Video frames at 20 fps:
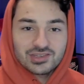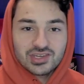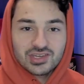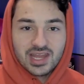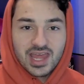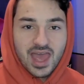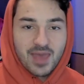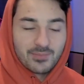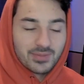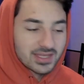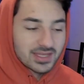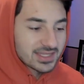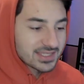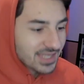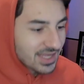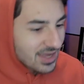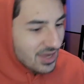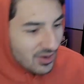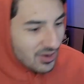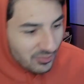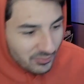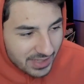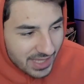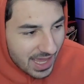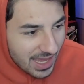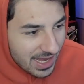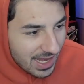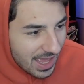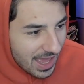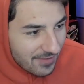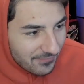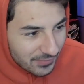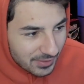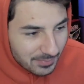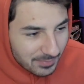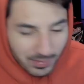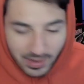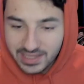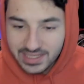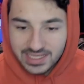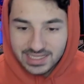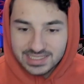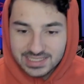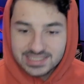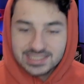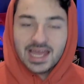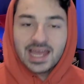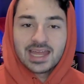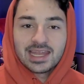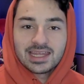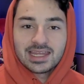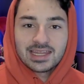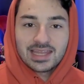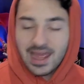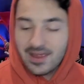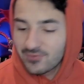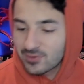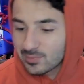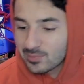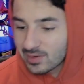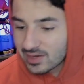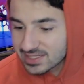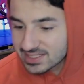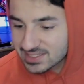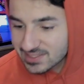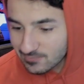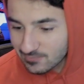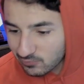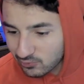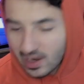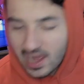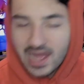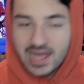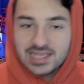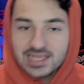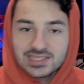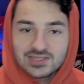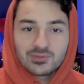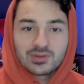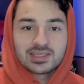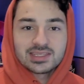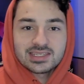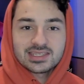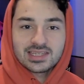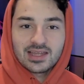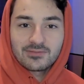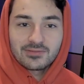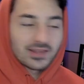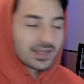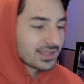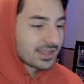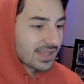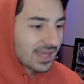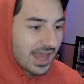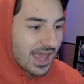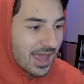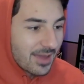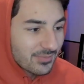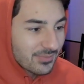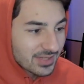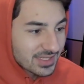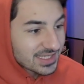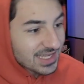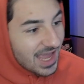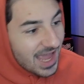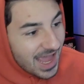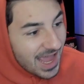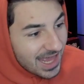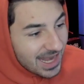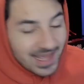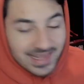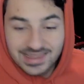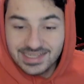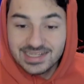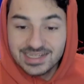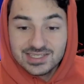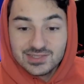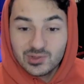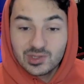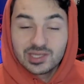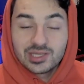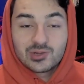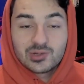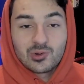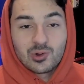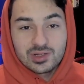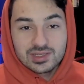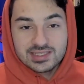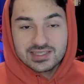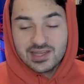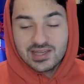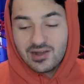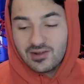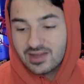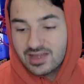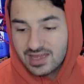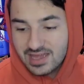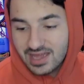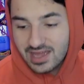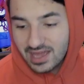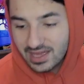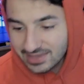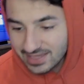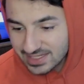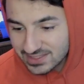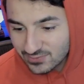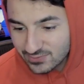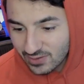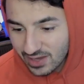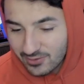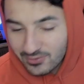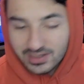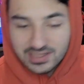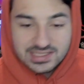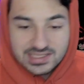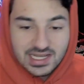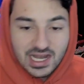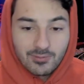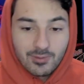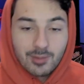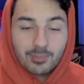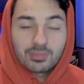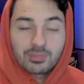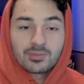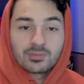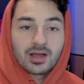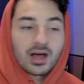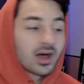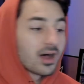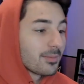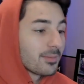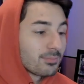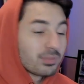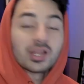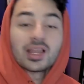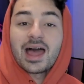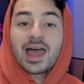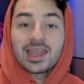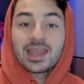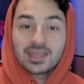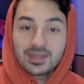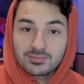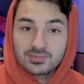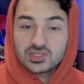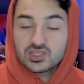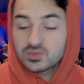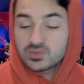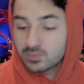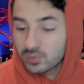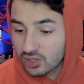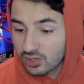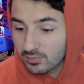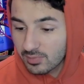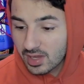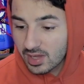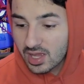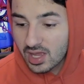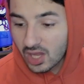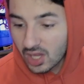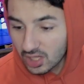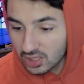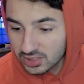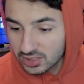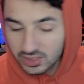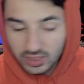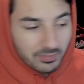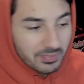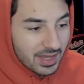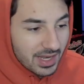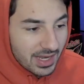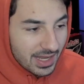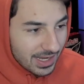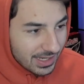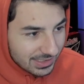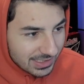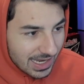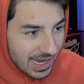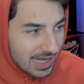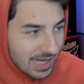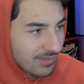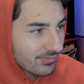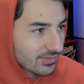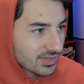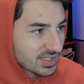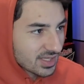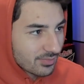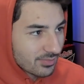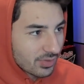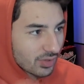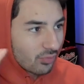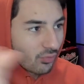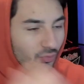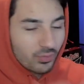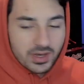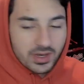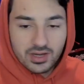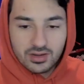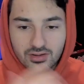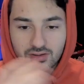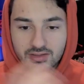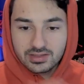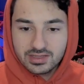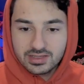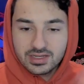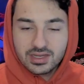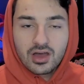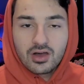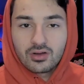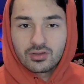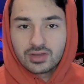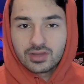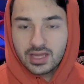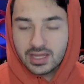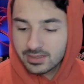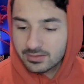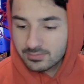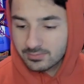shit happens. We got everybody excited, everybody's surprised when stuff like that happens, and I think it's really cool. So that's why I want to talk about uh, platinum sperm a little bit and kind of some of the weird, you know, like